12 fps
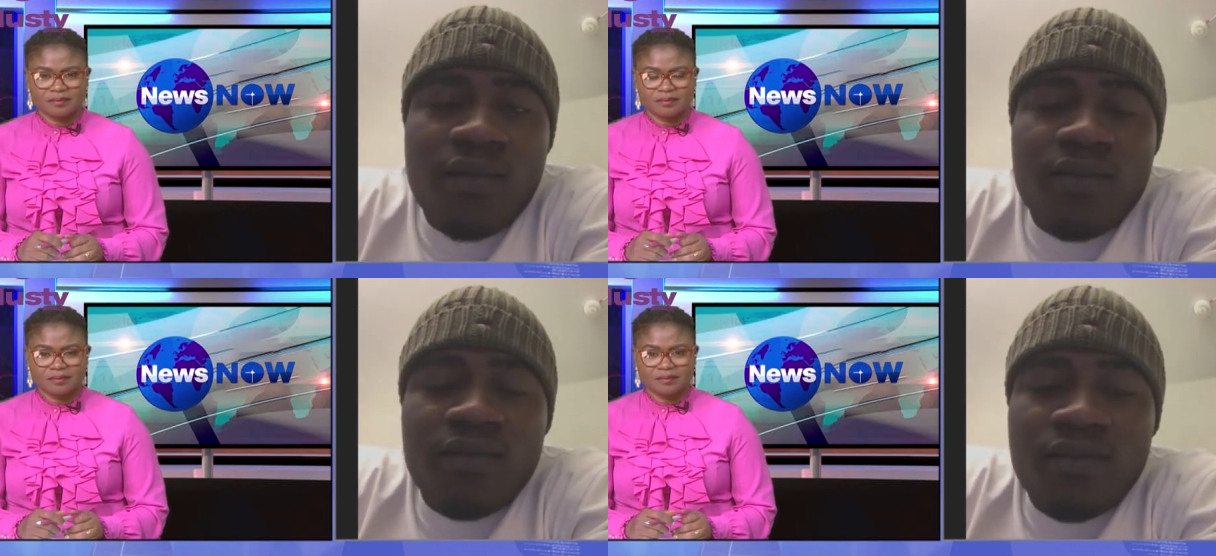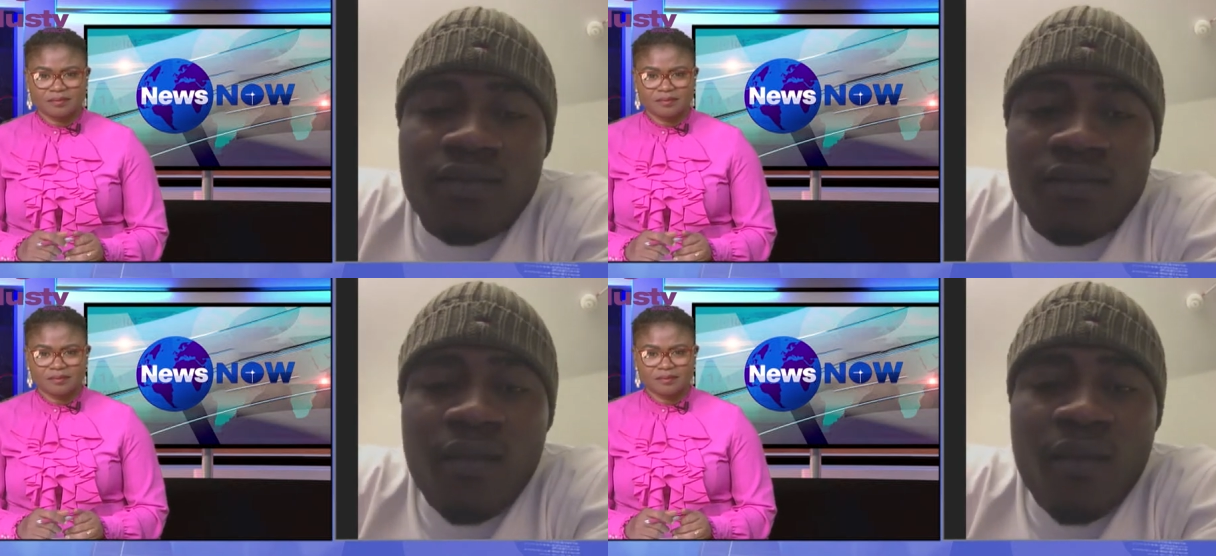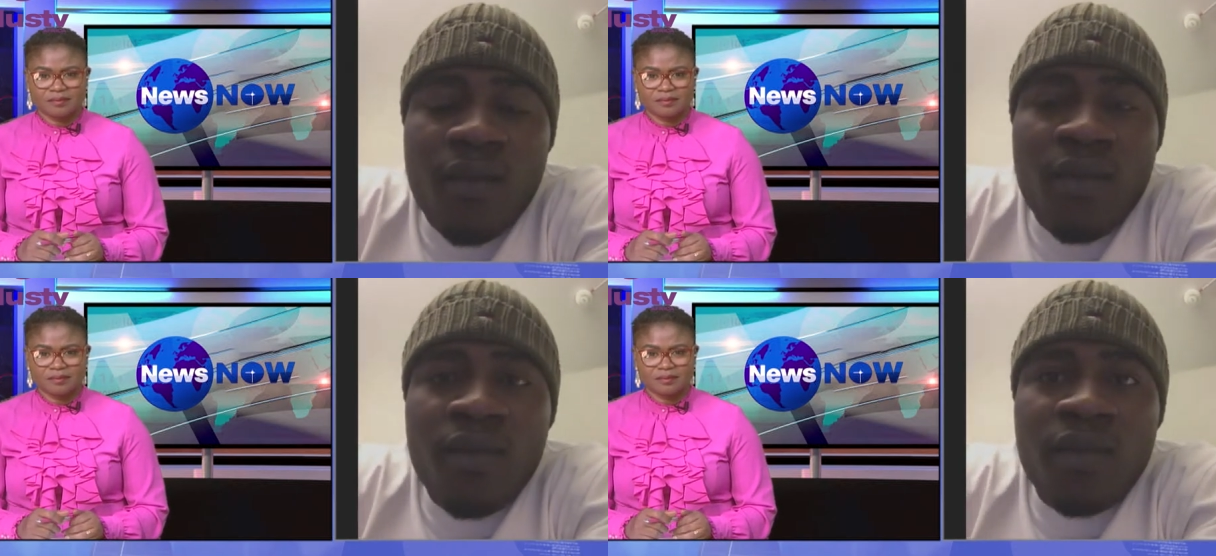Speaker 1: Mm,
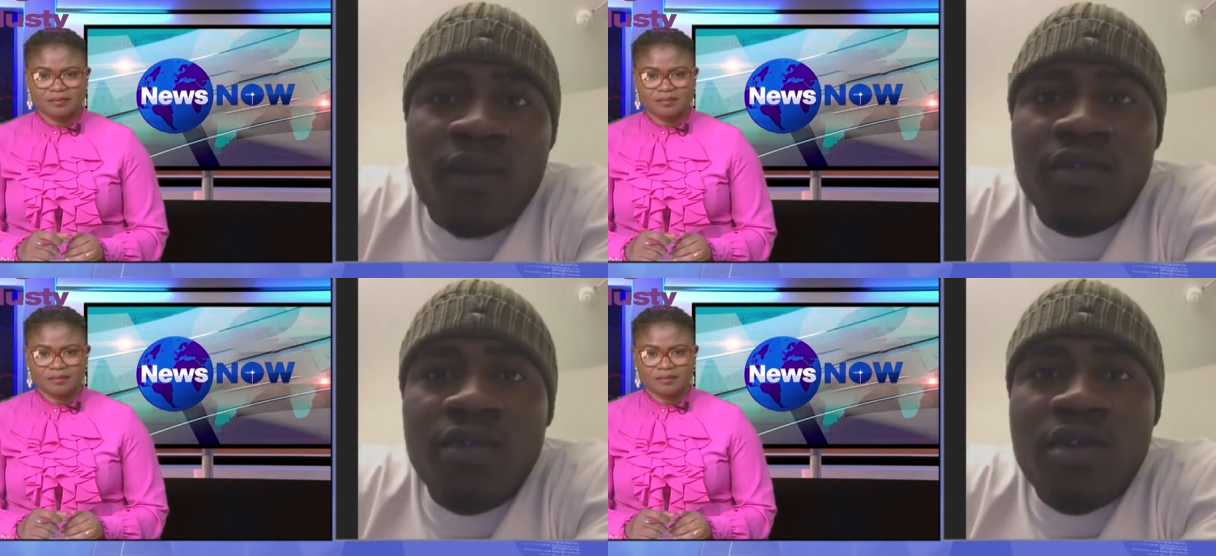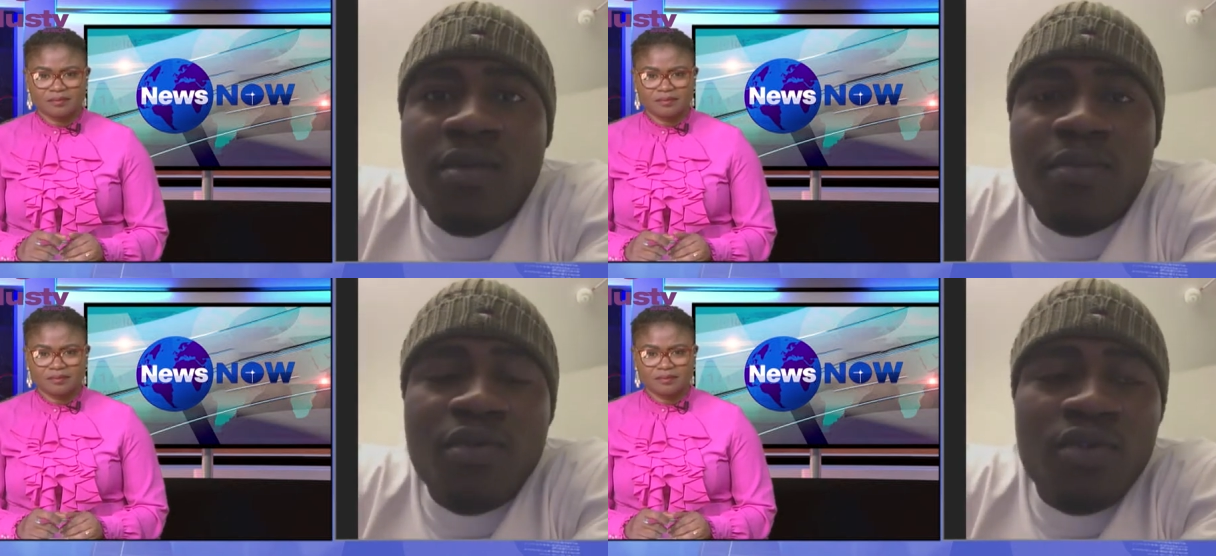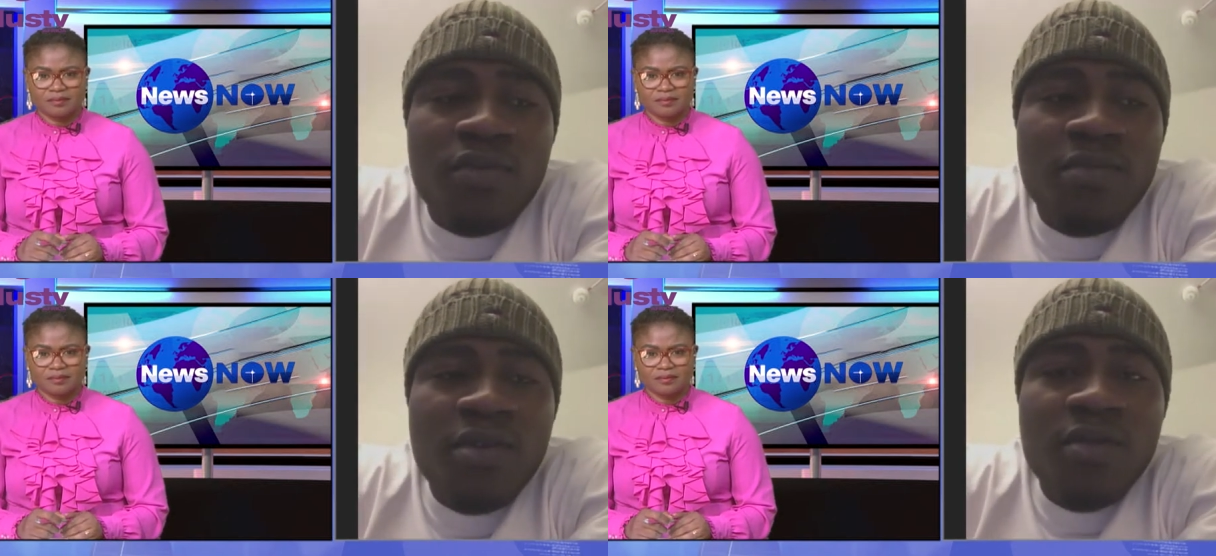the,
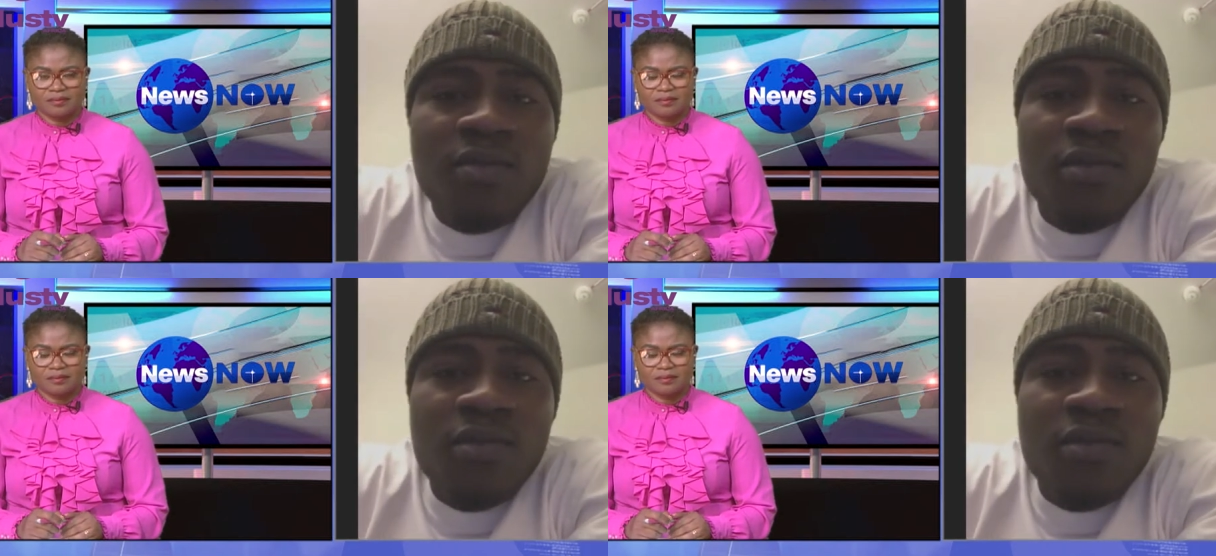postpone,